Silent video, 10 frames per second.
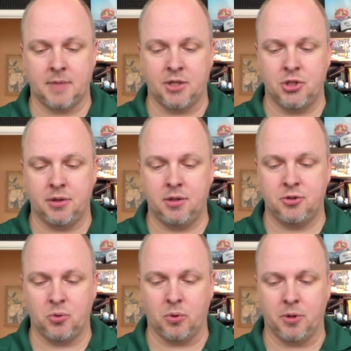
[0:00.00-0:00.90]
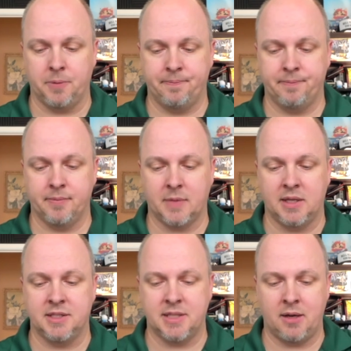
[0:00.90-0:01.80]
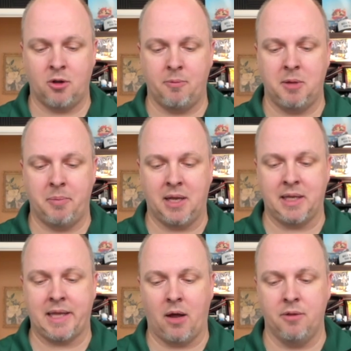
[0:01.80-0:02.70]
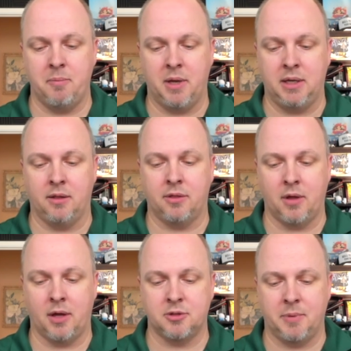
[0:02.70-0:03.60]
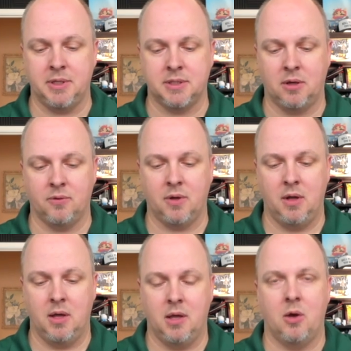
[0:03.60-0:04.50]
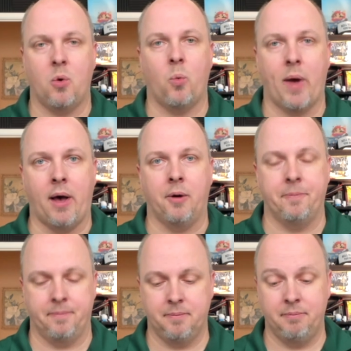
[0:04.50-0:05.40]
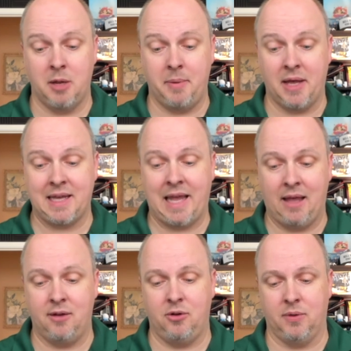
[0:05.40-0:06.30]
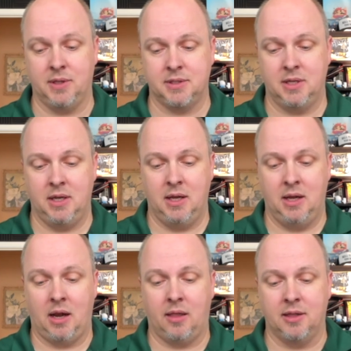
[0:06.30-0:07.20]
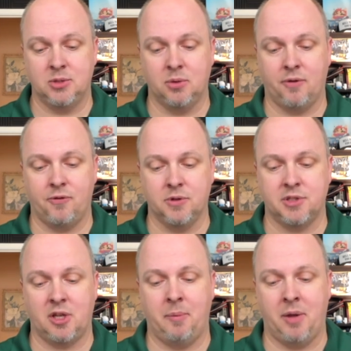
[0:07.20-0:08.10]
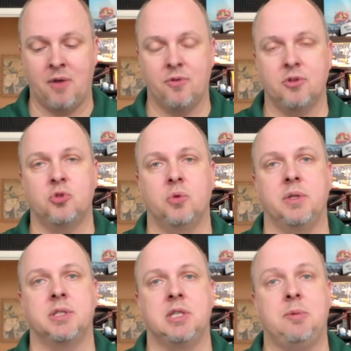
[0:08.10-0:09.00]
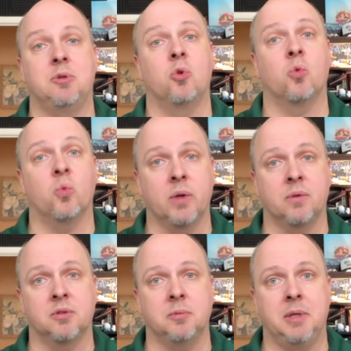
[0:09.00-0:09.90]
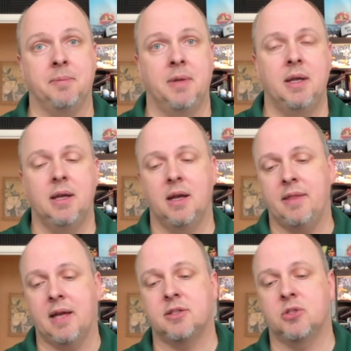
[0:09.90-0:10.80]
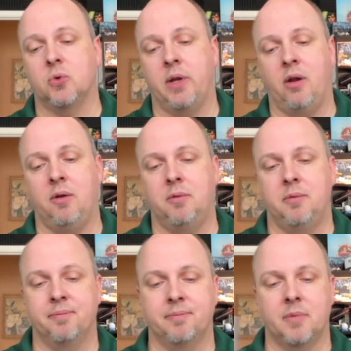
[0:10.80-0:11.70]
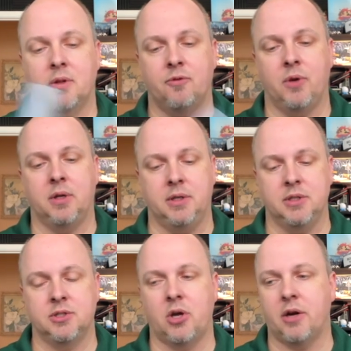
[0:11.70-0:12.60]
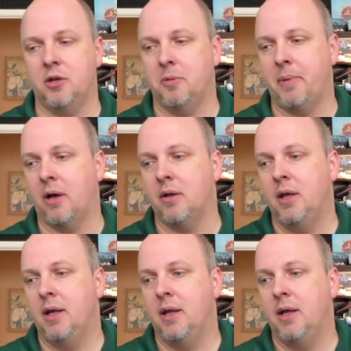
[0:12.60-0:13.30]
I shut the door and sat on my bed and counted the money and thought to myself, wow, maybe I can do this. And this was the first time it ever truly seemed real to me. And that story, Aaron Franklin is talking about.